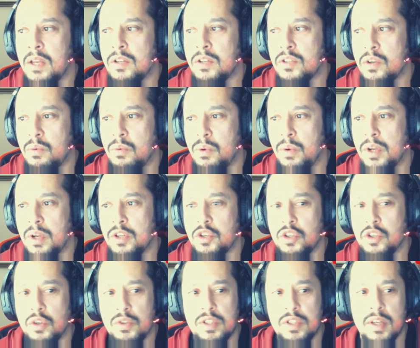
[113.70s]
So we want to
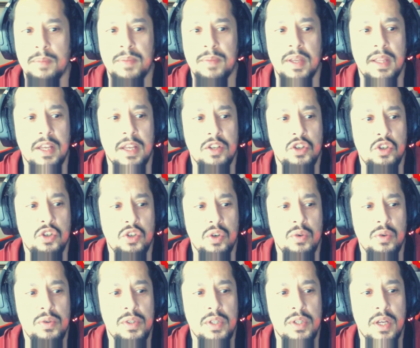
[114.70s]
show something that
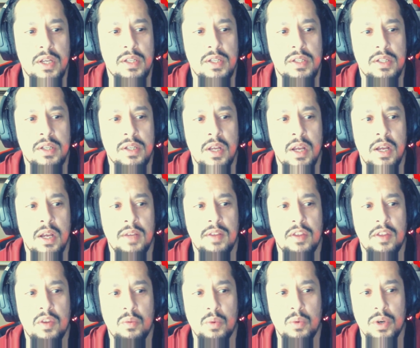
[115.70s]
shows us
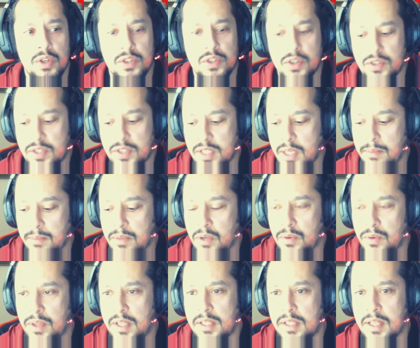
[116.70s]
that the works are
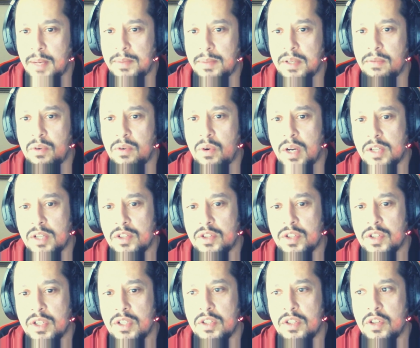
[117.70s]
similar. These types of
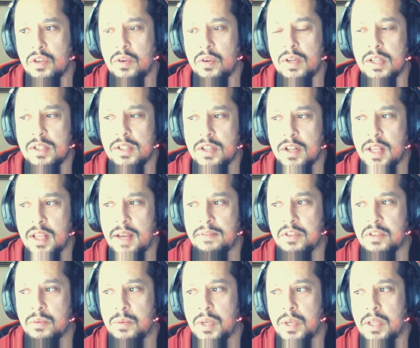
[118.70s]
questions, you don't necessarily have
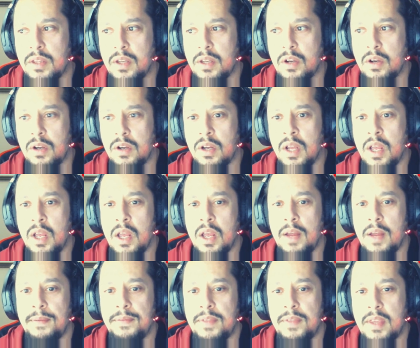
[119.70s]
to read
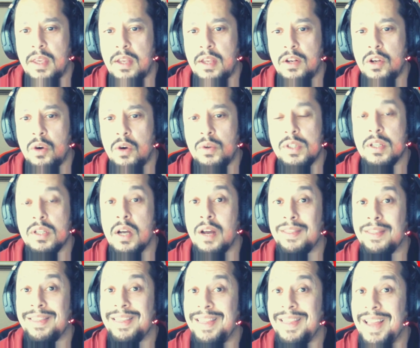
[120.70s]
the notes
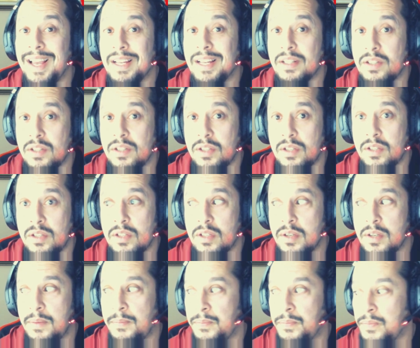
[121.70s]
unless